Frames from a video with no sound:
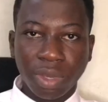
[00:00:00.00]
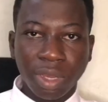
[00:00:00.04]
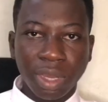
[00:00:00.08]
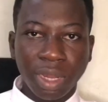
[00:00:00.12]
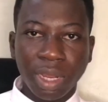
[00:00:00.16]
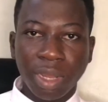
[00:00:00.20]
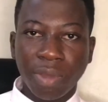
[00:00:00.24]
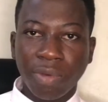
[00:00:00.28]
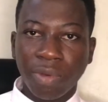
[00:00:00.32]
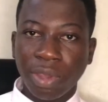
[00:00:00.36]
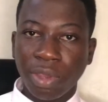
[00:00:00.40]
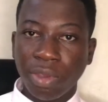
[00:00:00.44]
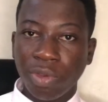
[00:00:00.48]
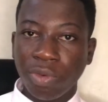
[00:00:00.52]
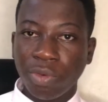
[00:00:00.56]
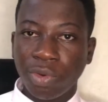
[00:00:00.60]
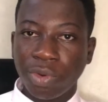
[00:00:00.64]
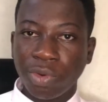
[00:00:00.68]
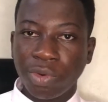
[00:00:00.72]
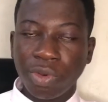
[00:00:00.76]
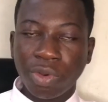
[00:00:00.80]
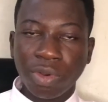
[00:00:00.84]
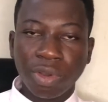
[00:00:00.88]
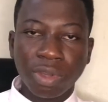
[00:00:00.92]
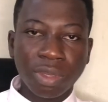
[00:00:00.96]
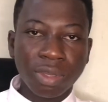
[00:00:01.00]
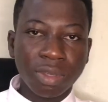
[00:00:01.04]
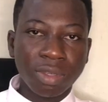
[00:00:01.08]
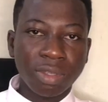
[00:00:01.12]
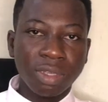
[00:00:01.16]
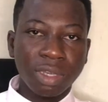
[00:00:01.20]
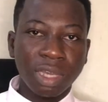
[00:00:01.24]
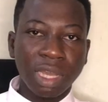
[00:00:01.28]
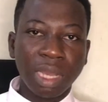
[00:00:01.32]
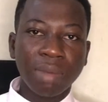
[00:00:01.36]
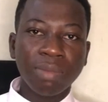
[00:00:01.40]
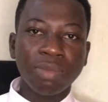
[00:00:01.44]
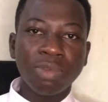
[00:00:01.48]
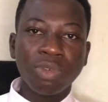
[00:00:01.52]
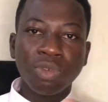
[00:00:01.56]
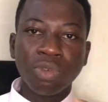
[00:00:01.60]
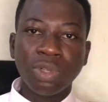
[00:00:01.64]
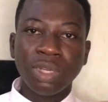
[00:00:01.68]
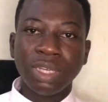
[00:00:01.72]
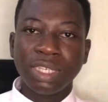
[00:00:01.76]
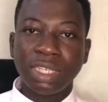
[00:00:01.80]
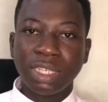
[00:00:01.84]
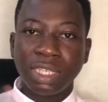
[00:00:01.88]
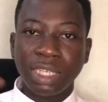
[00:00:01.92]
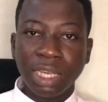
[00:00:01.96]
And then when you withdraw, it will come through
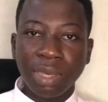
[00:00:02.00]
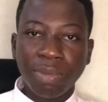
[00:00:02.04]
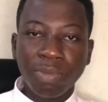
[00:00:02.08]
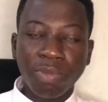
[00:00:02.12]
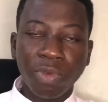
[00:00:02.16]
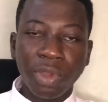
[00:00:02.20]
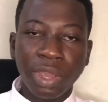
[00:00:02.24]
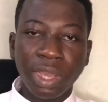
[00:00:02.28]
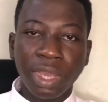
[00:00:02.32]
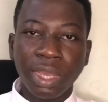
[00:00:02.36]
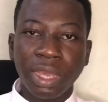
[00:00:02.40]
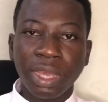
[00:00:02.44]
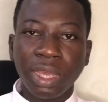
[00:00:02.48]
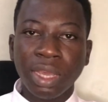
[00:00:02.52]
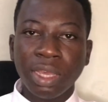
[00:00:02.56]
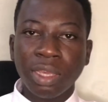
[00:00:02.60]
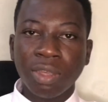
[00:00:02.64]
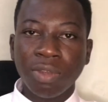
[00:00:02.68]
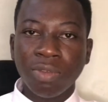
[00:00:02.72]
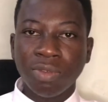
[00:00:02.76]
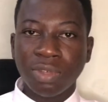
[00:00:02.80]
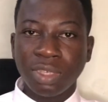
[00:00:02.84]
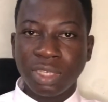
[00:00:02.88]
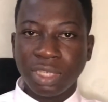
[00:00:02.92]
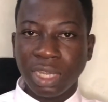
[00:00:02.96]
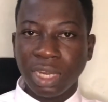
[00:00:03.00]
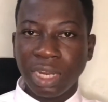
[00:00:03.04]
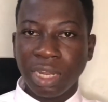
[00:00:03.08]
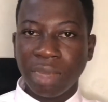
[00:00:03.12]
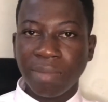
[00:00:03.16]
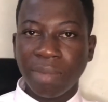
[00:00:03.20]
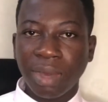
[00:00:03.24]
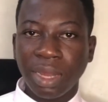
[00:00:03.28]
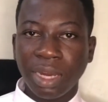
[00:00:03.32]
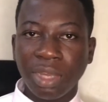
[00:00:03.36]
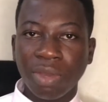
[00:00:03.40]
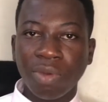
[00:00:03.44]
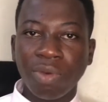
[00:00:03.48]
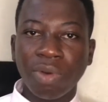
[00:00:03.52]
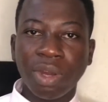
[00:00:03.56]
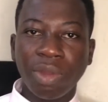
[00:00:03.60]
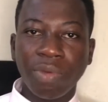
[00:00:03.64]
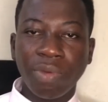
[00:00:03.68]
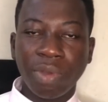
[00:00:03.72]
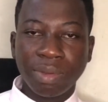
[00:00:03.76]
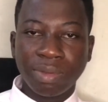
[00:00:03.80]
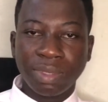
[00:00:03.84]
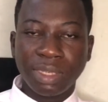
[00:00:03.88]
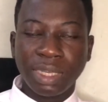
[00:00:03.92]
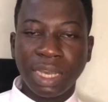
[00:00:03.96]
the same way you send the money on the
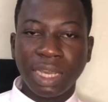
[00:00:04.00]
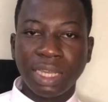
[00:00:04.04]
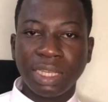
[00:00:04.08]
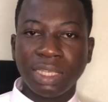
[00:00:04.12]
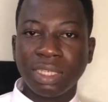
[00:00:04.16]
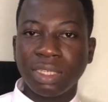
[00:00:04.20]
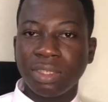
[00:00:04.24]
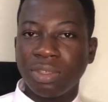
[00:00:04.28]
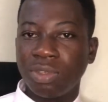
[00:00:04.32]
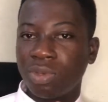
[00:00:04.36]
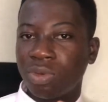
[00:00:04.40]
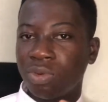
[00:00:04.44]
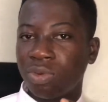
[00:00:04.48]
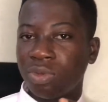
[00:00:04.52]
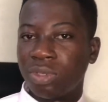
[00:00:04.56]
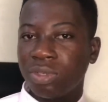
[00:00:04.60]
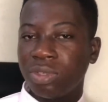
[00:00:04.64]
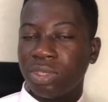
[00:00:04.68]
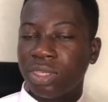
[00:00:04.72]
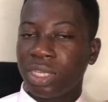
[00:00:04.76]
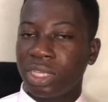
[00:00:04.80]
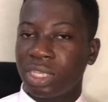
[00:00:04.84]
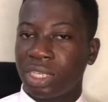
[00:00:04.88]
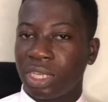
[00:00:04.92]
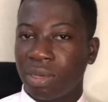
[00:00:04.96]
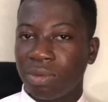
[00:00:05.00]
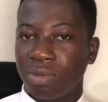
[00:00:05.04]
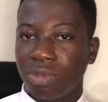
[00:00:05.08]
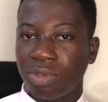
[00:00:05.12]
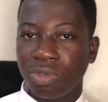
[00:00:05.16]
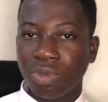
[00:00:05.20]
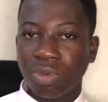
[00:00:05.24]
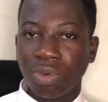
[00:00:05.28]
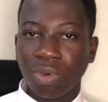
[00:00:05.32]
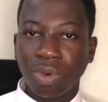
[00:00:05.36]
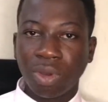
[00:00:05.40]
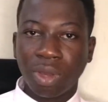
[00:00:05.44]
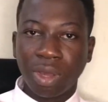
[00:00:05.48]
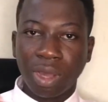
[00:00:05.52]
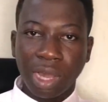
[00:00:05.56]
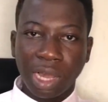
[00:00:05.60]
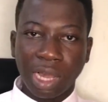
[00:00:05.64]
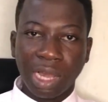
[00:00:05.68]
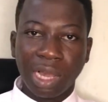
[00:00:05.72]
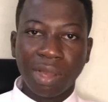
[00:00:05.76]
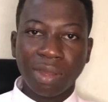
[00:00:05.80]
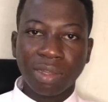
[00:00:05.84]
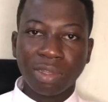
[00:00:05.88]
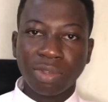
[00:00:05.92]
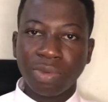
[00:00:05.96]
website. So it will just come to your
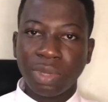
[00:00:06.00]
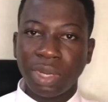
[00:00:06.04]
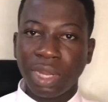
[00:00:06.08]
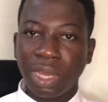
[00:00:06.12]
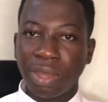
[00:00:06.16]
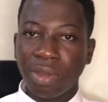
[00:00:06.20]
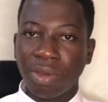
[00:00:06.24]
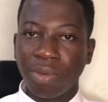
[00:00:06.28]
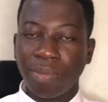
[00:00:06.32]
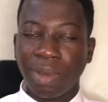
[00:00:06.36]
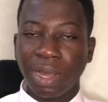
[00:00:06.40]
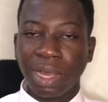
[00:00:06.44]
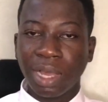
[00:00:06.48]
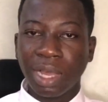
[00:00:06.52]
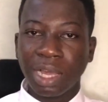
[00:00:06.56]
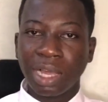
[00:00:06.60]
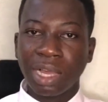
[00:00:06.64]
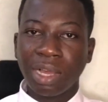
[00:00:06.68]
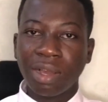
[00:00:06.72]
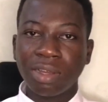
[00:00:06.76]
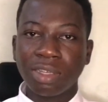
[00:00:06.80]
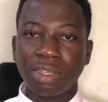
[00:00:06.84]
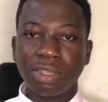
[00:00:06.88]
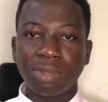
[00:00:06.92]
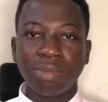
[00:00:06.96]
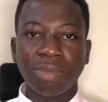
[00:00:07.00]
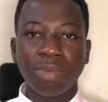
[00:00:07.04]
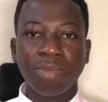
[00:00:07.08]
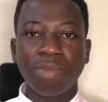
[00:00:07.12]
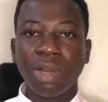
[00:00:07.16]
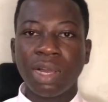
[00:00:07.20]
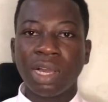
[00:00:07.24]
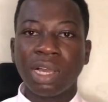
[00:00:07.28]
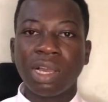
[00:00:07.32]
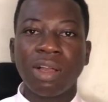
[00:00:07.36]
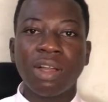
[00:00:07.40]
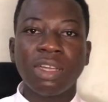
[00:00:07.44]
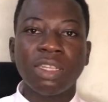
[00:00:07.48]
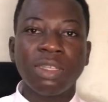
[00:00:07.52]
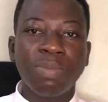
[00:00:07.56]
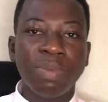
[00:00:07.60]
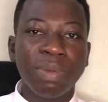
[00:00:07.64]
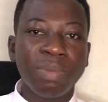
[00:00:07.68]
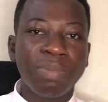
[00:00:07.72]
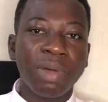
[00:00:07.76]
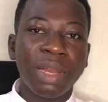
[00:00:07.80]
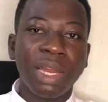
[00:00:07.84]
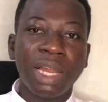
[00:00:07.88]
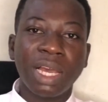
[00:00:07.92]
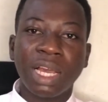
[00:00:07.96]
account, whether your bank account, Momo account,
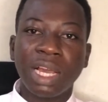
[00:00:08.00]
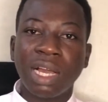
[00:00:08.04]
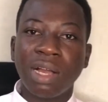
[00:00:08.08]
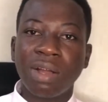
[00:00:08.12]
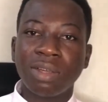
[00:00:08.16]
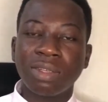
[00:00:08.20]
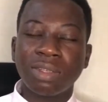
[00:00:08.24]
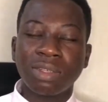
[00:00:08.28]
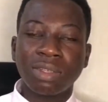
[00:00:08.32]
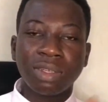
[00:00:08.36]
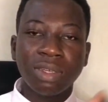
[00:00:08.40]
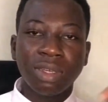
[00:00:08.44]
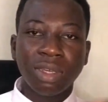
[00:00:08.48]
PayPal account,